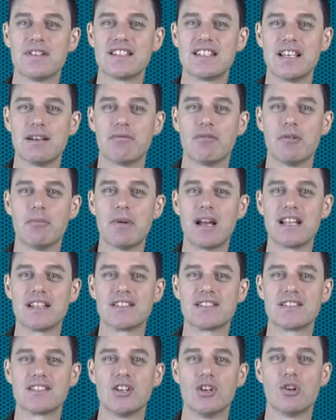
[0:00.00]
several
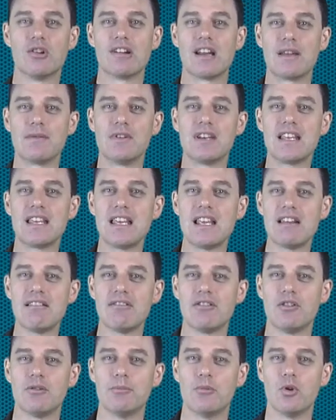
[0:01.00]
months or even a year
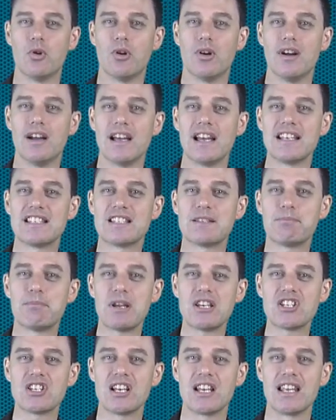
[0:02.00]
or more,
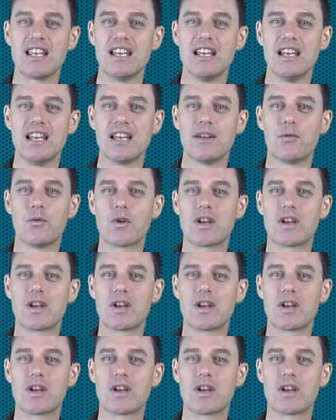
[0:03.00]
especially if